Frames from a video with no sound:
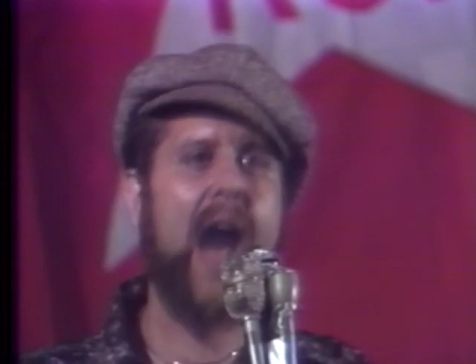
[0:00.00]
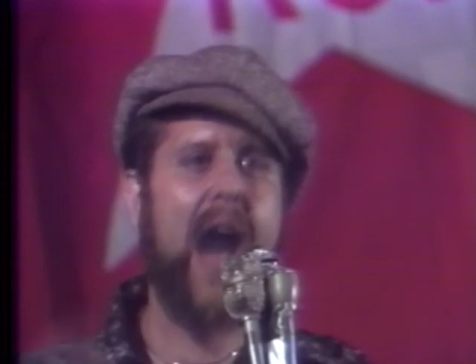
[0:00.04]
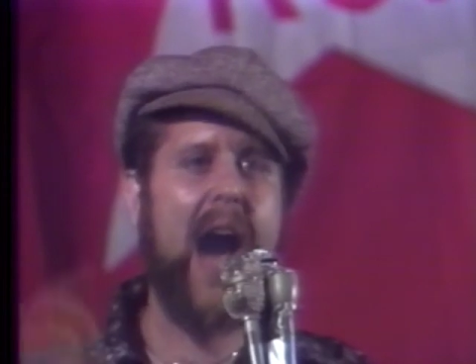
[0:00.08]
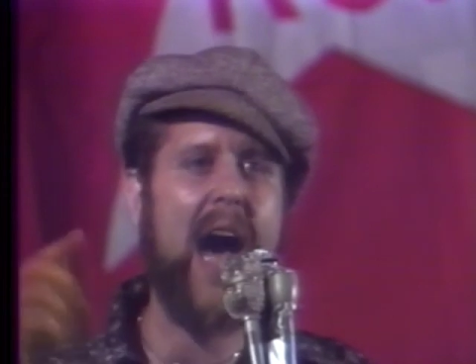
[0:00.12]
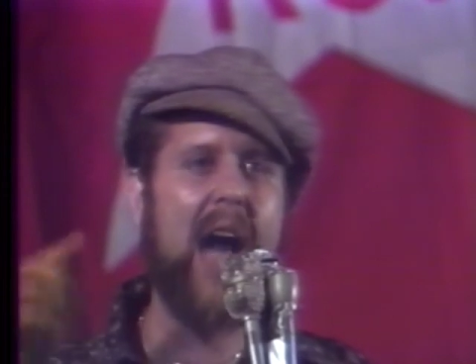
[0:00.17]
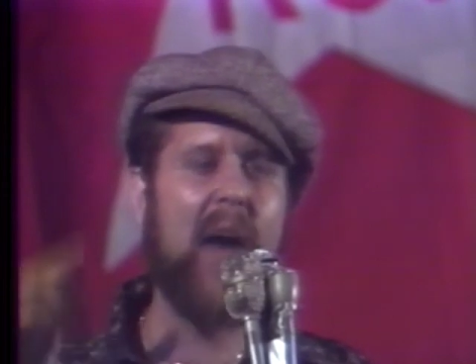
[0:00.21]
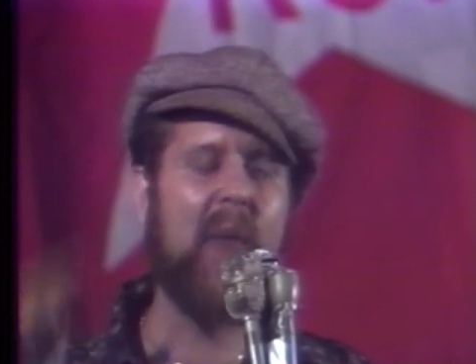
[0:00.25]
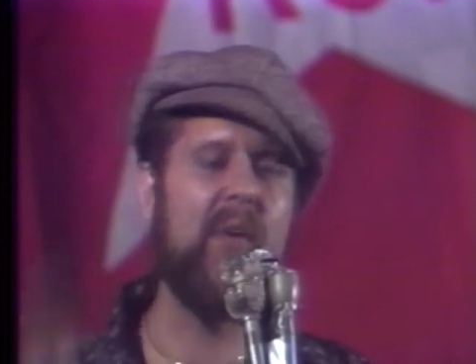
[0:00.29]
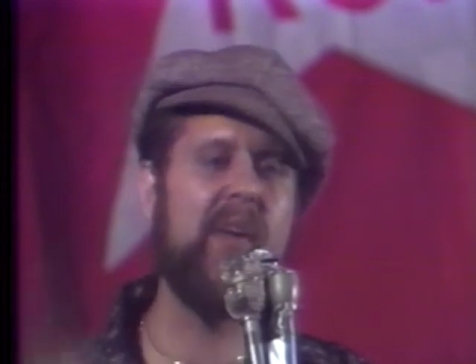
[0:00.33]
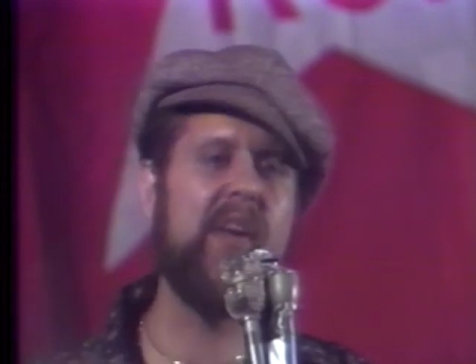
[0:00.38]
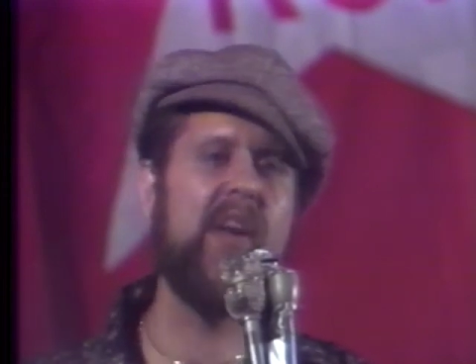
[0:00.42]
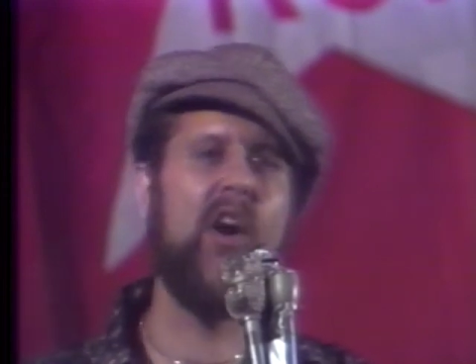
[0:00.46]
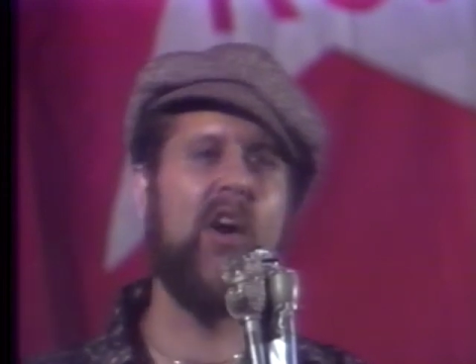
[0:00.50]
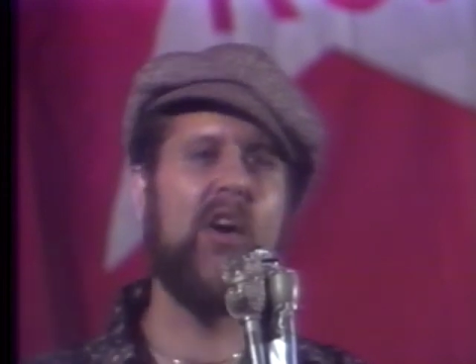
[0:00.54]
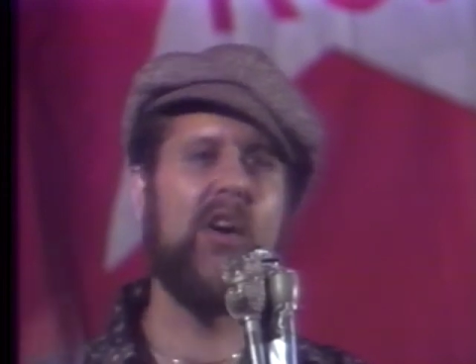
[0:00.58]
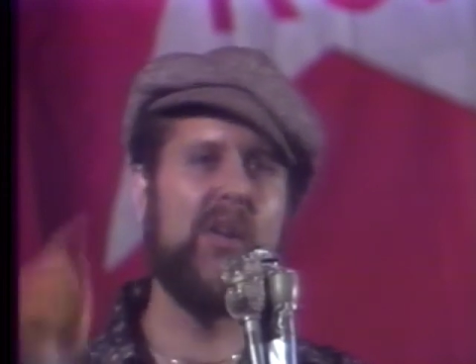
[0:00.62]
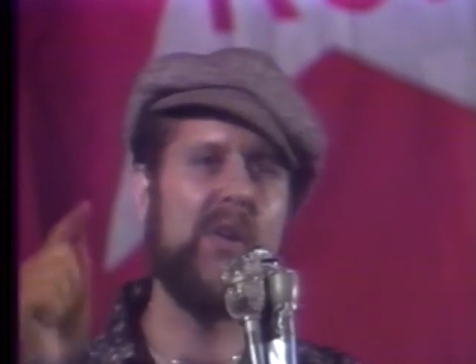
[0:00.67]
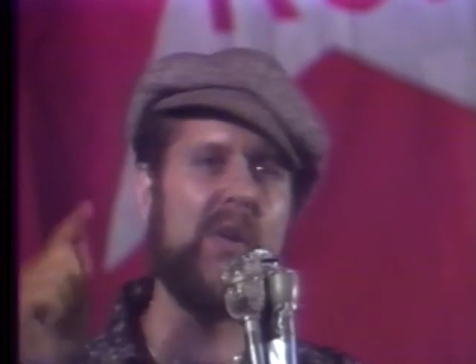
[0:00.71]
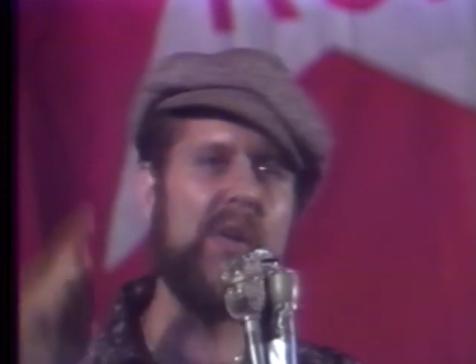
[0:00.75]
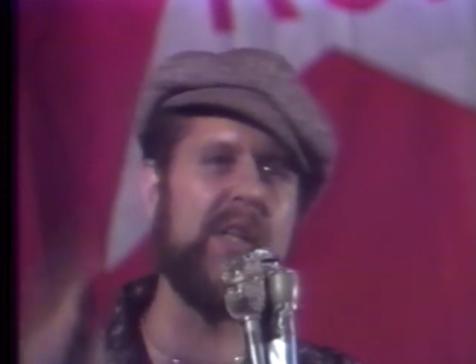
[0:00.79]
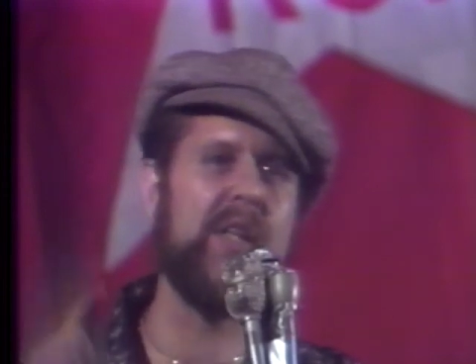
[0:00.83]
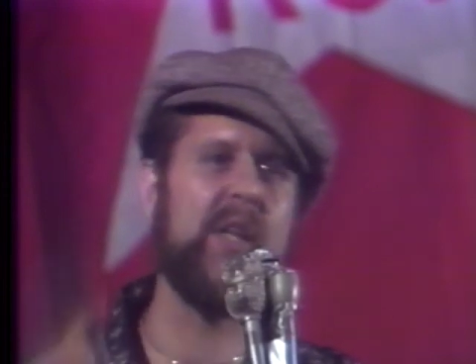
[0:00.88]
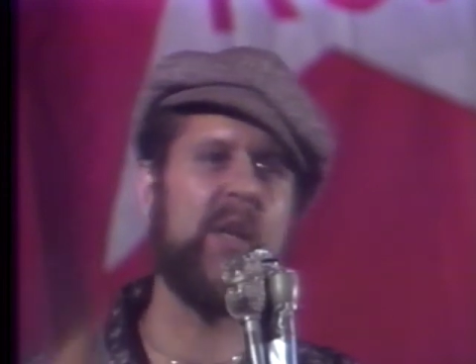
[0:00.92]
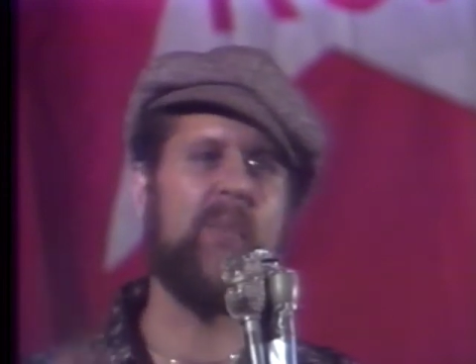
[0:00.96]
How do we know
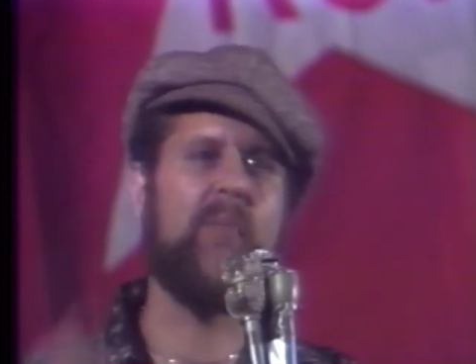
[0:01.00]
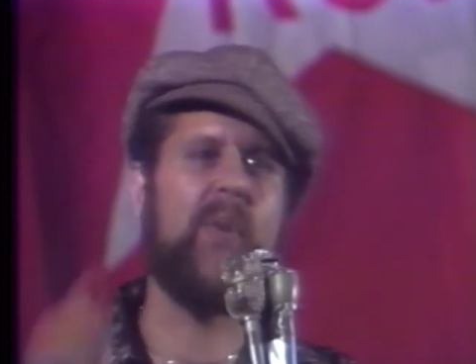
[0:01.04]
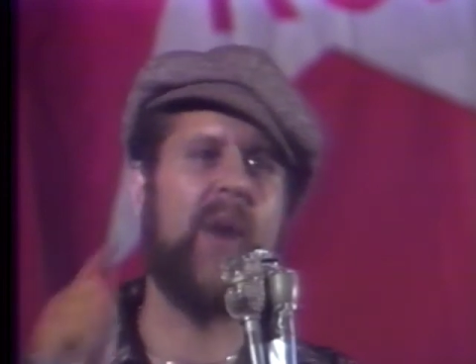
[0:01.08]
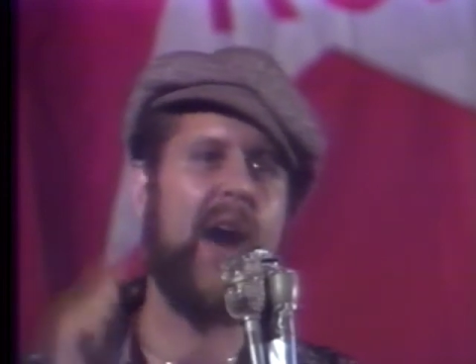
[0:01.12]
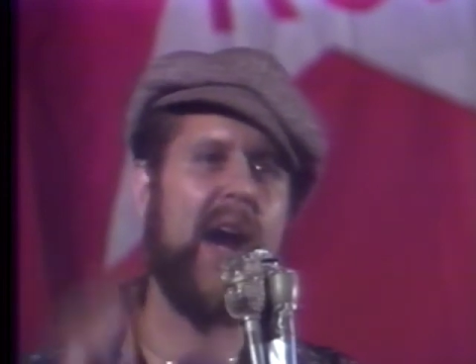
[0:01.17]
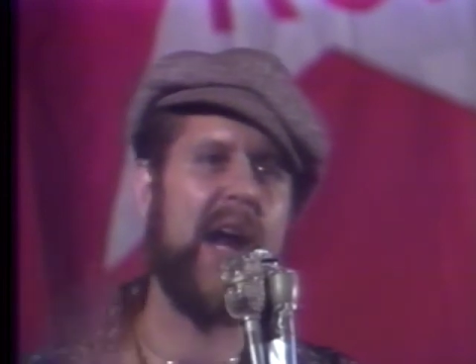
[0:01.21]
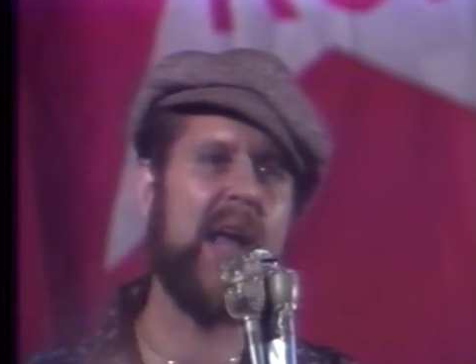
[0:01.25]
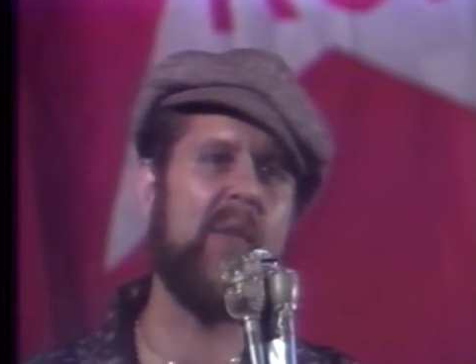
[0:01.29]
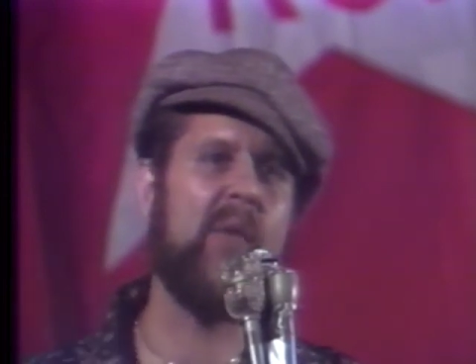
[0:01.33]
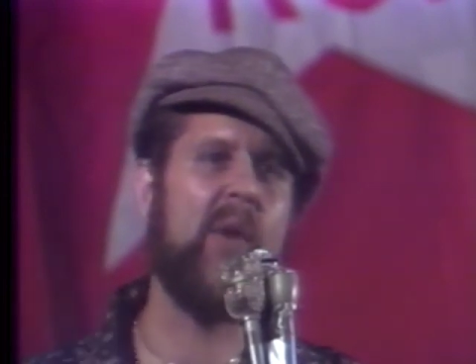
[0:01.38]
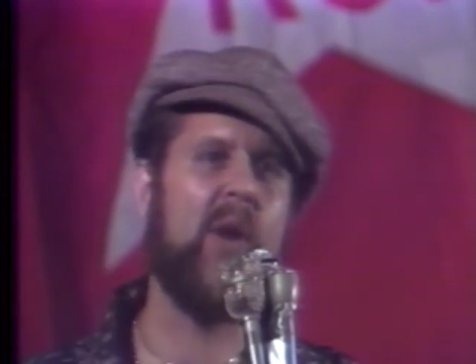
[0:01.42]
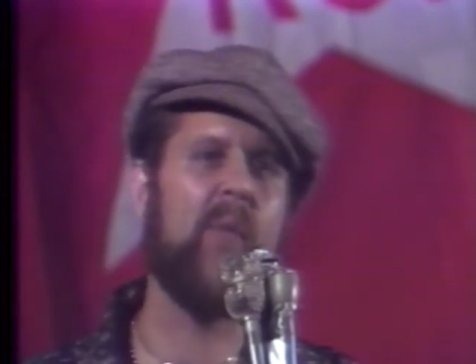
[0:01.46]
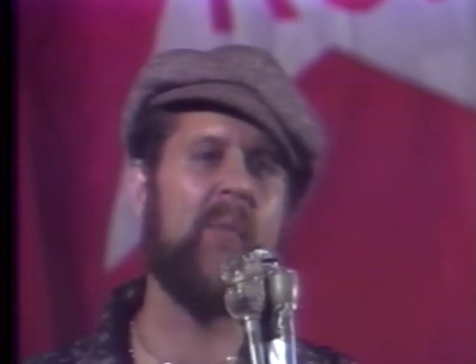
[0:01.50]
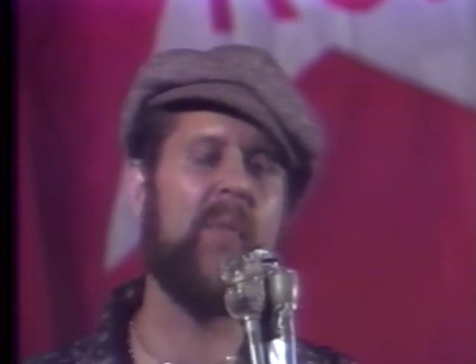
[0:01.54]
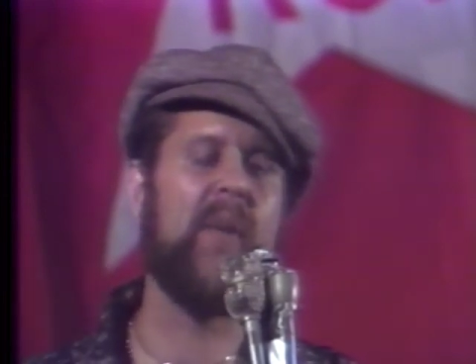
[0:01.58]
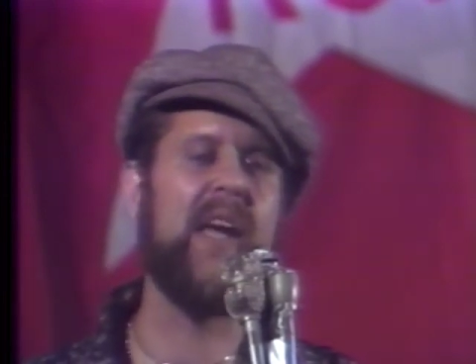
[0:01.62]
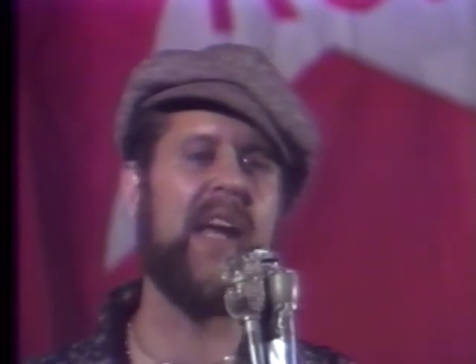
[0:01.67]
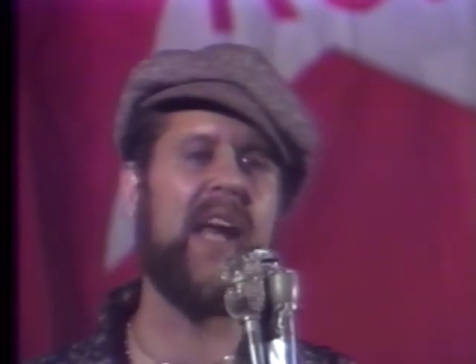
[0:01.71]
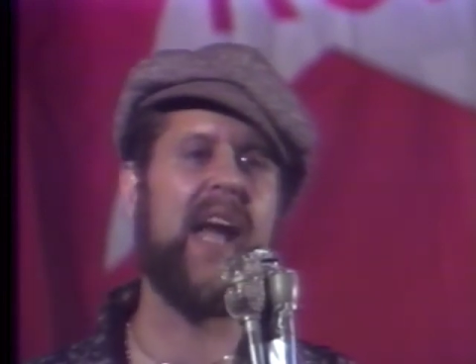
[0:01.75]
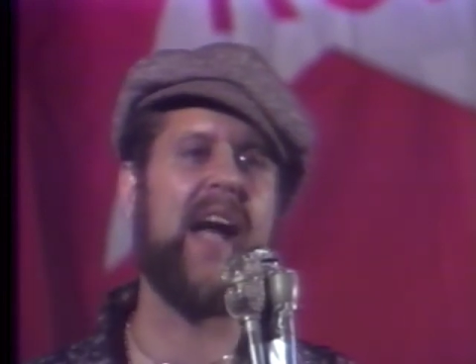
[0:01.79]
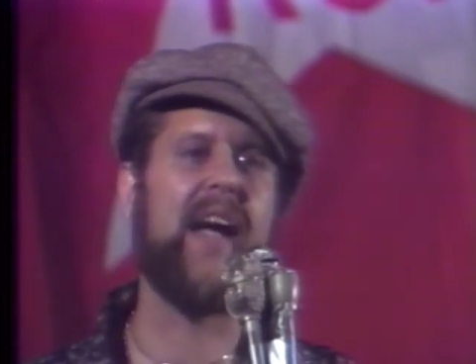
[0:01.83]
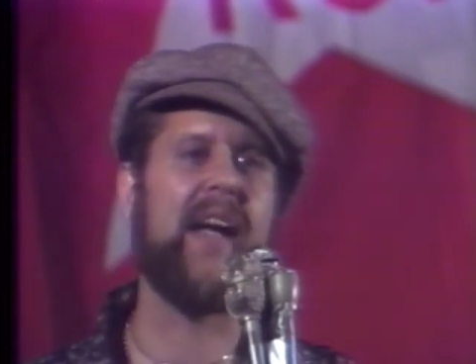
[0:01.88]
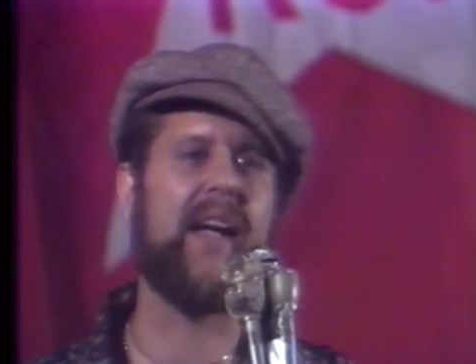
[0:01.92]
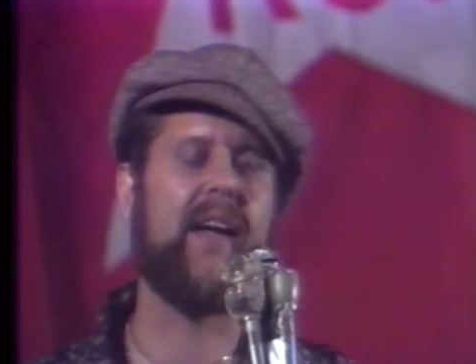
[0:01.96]
you and your party won't be
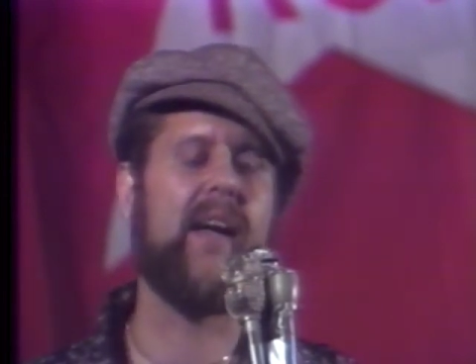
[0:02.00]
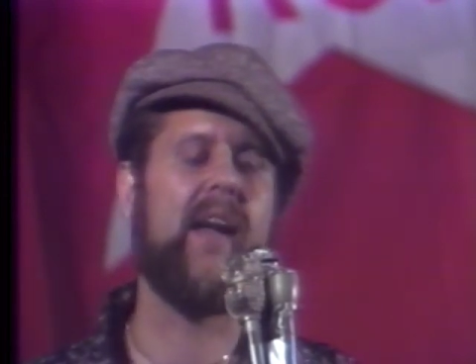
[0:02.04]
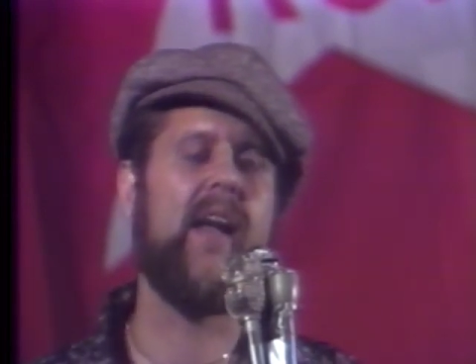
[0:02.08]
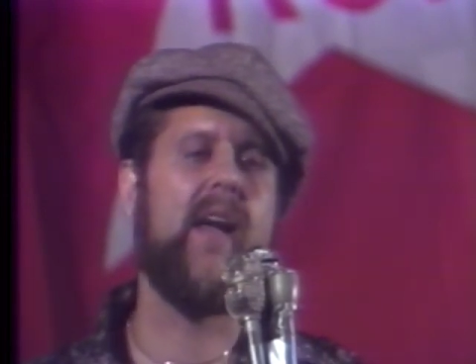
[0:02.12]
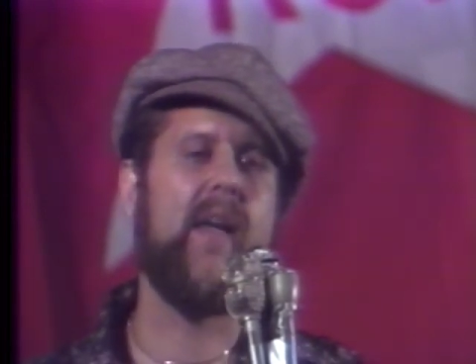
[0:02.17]
like